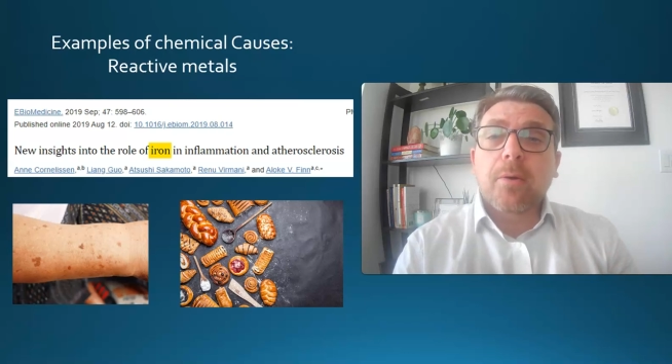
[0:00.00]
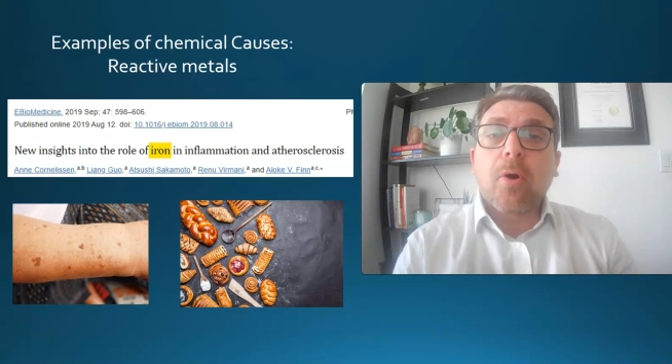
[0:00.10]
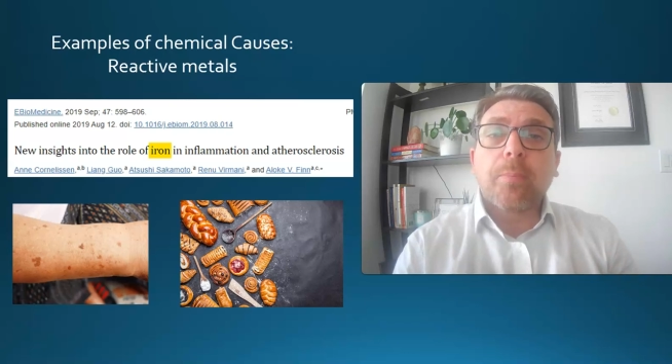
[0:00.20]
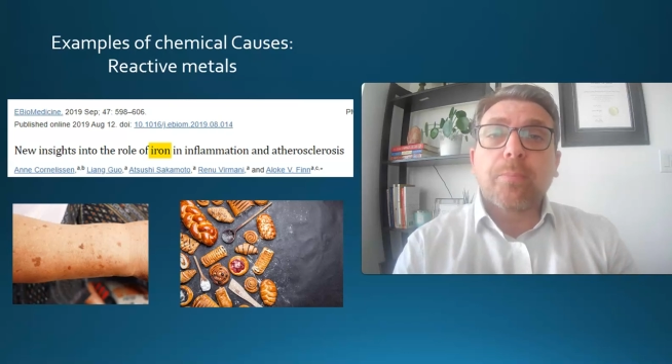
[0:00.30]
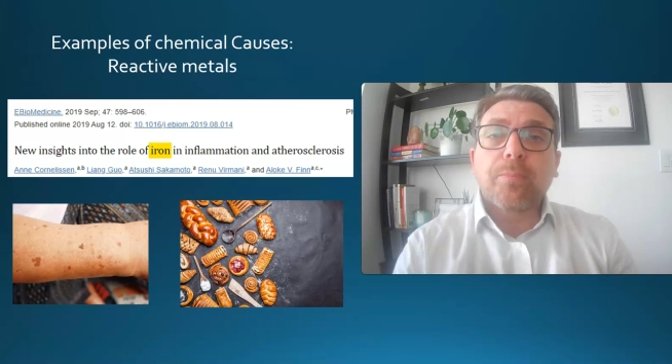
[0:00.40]

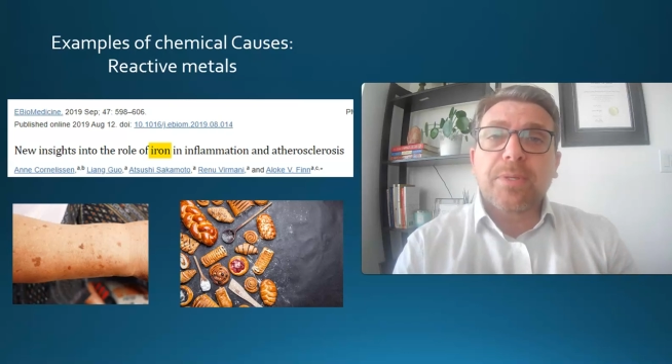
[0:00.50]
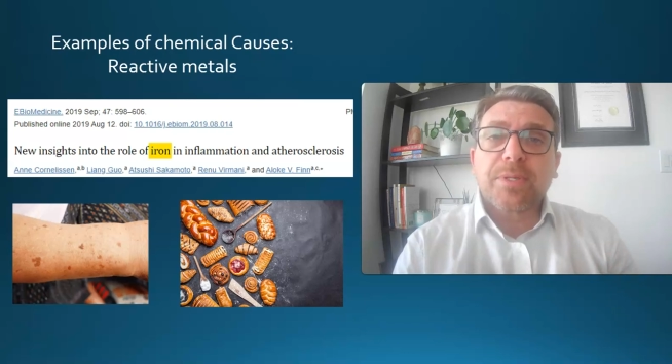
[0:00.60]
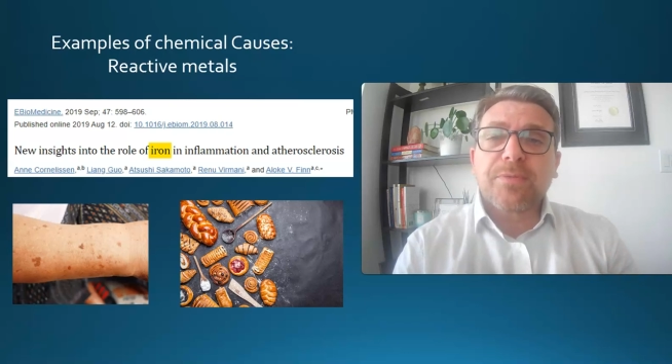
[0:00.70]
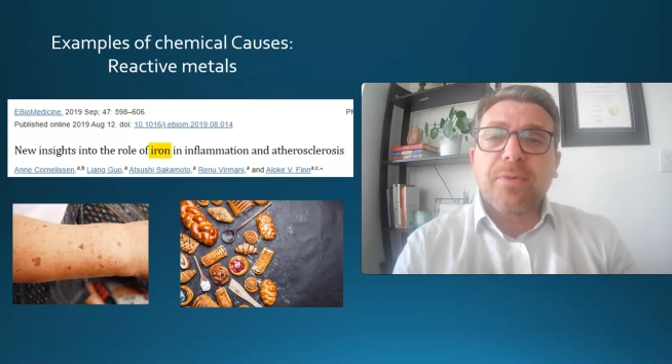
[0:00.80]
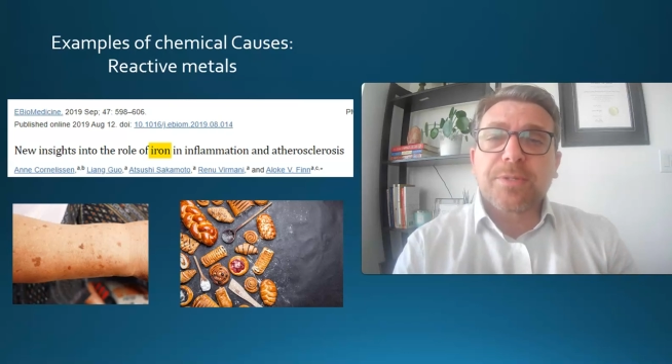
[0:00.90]
culprit as
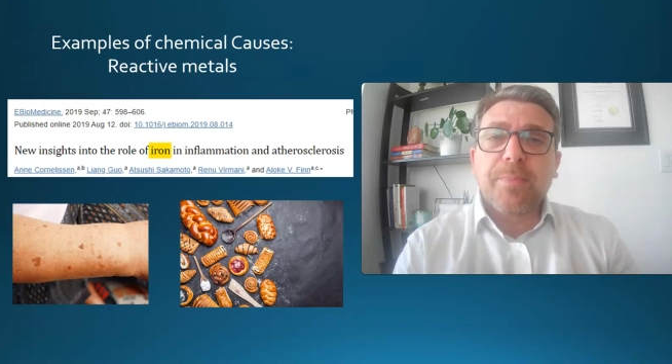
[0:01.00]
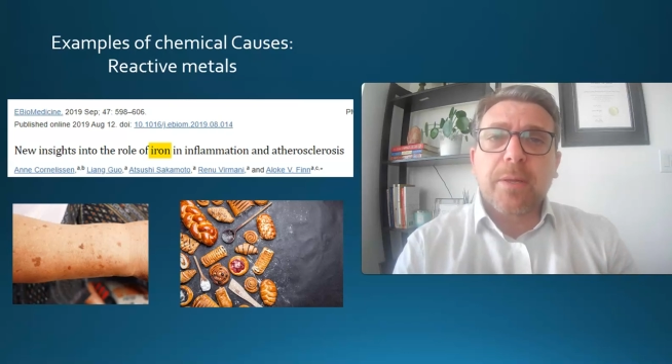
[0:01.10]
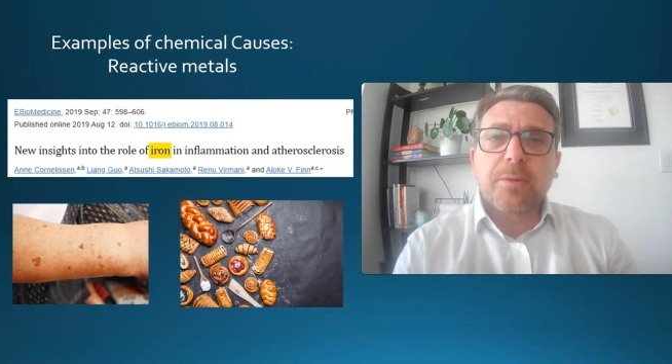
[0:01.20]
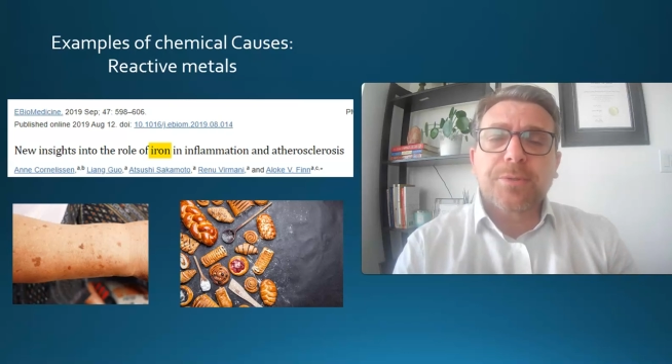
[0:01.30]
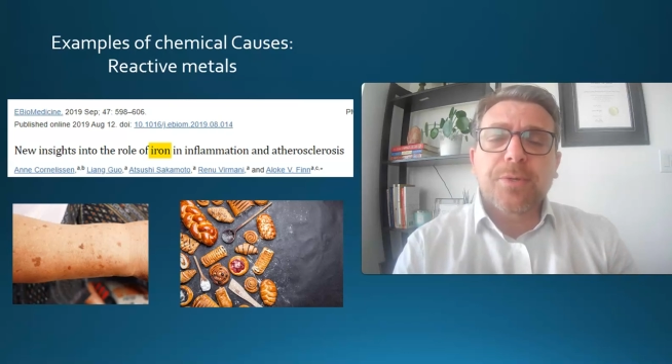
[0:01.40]
far as
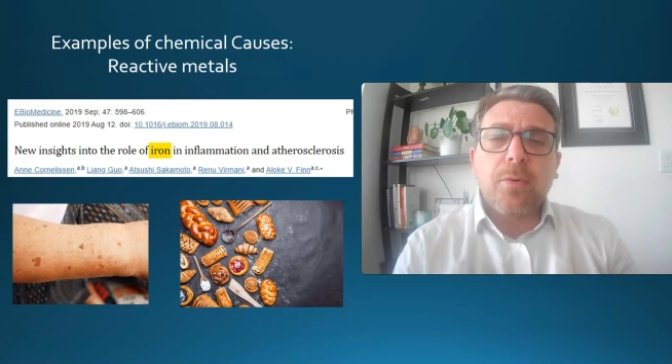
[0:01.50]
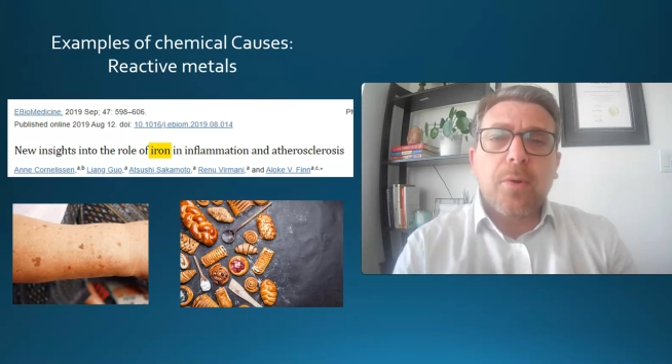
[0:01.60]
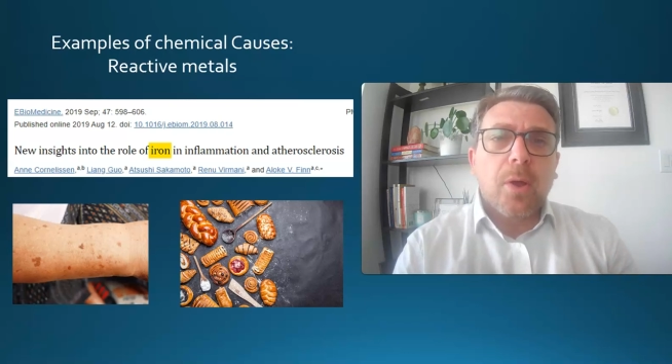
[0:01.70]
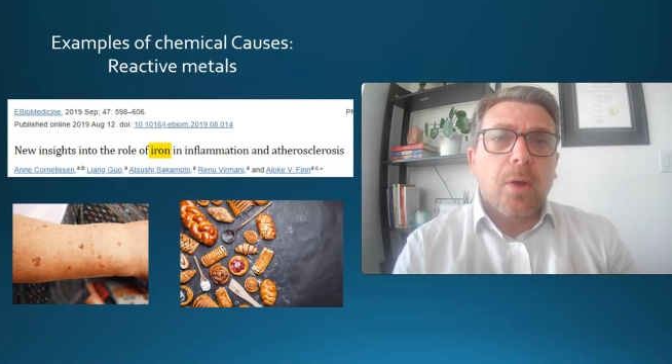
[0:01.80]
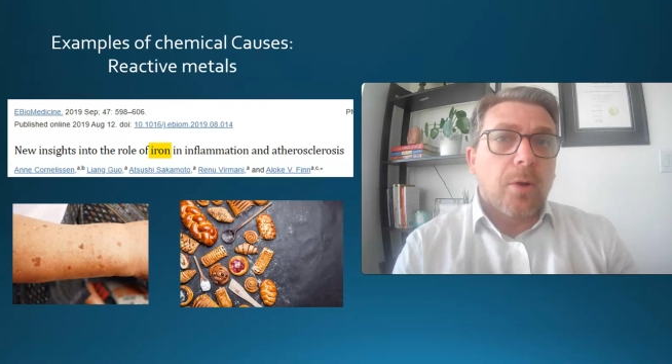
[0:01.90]
metals go,
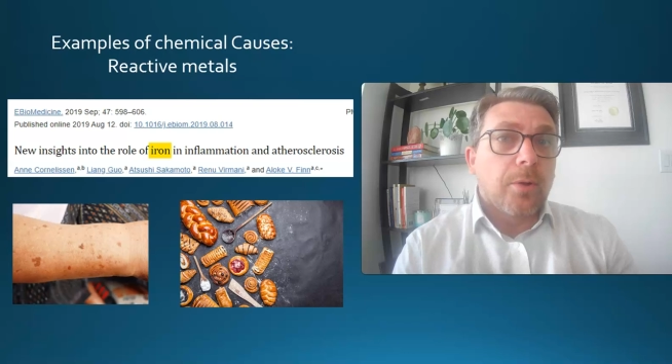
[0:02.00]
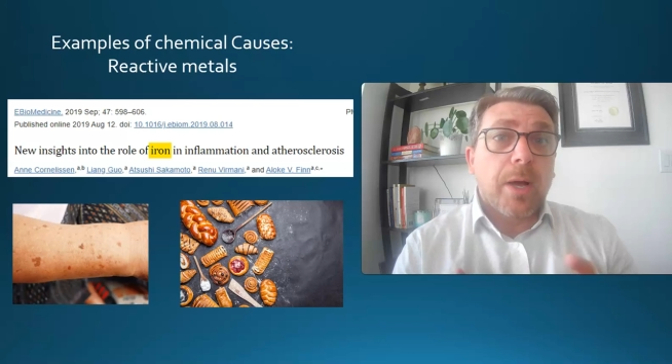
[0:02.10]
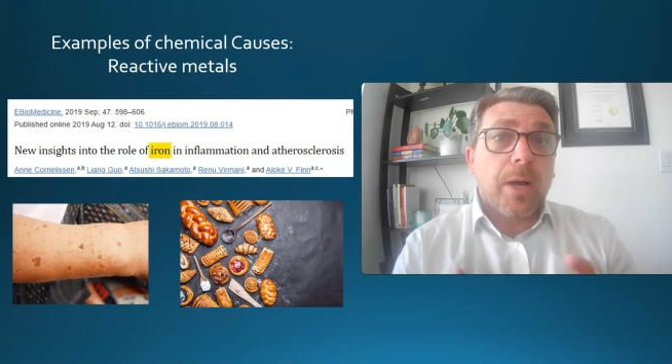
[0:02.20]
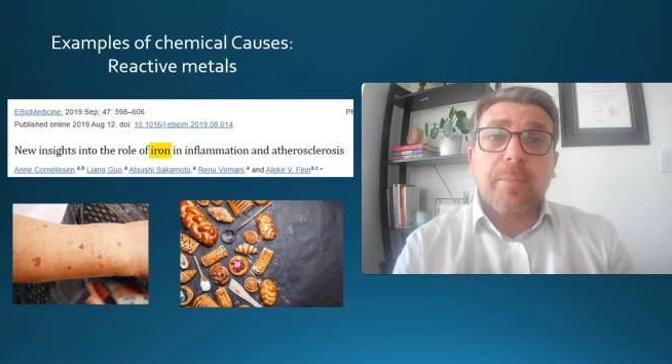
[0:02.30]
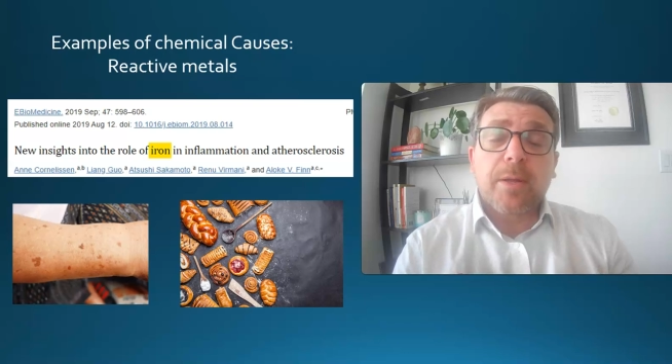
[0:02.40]
although
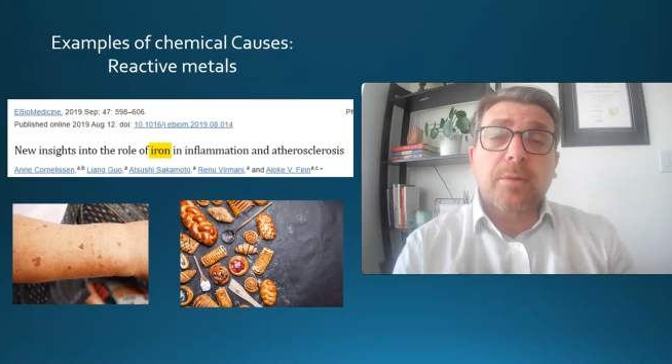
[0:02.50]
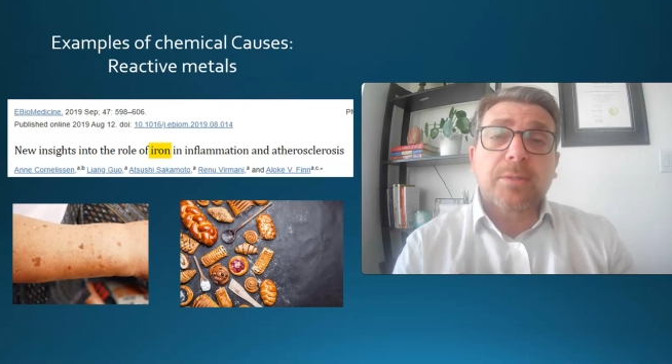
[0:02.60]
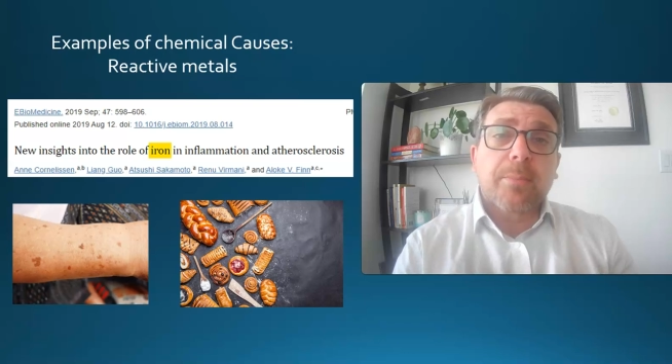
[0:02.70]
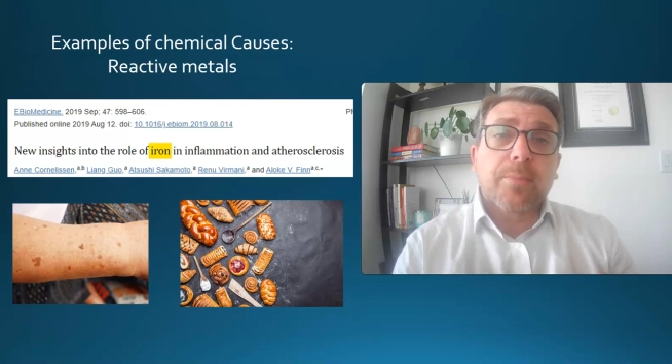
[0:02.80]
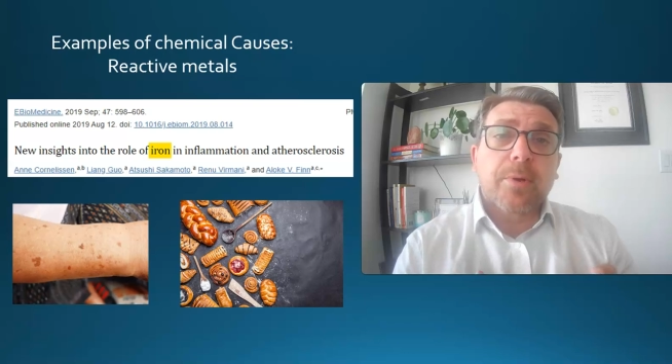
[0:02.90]
other metals
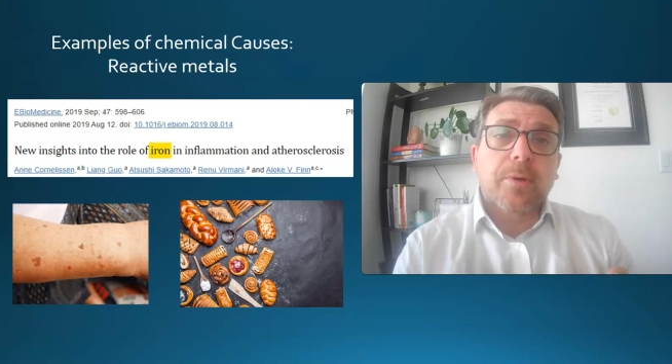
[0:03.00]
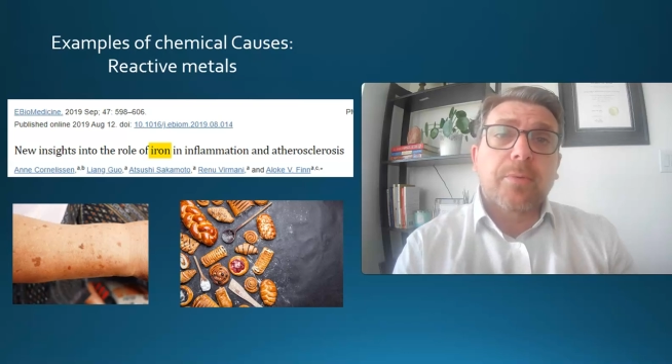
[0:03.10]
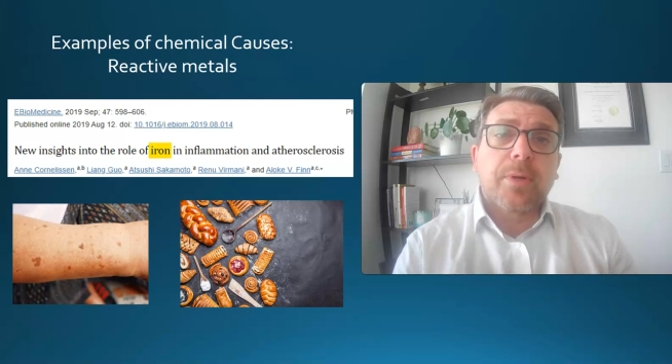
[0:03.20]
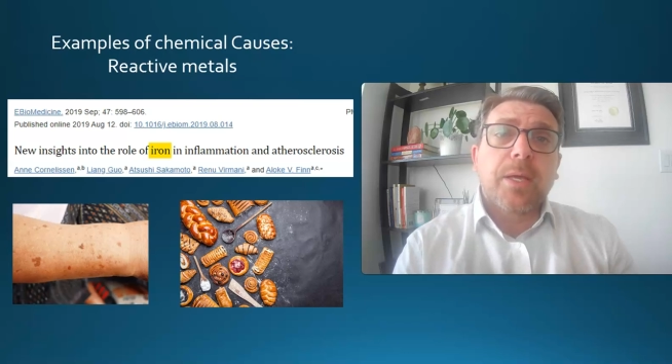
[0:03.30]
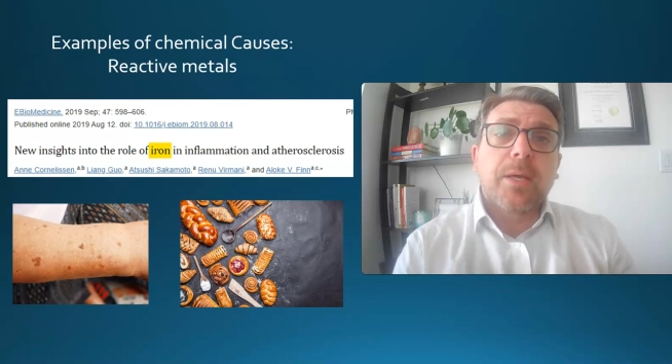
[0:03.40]
like
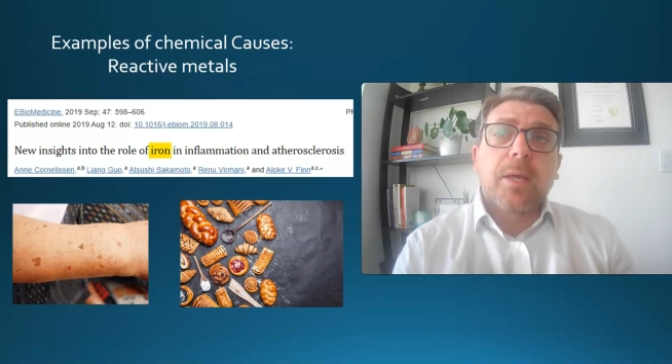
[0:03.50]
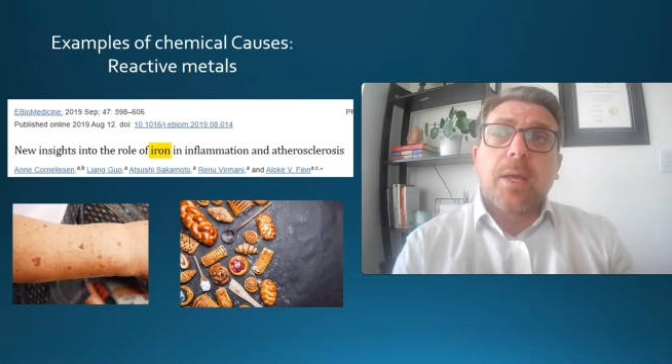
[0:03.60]
mercury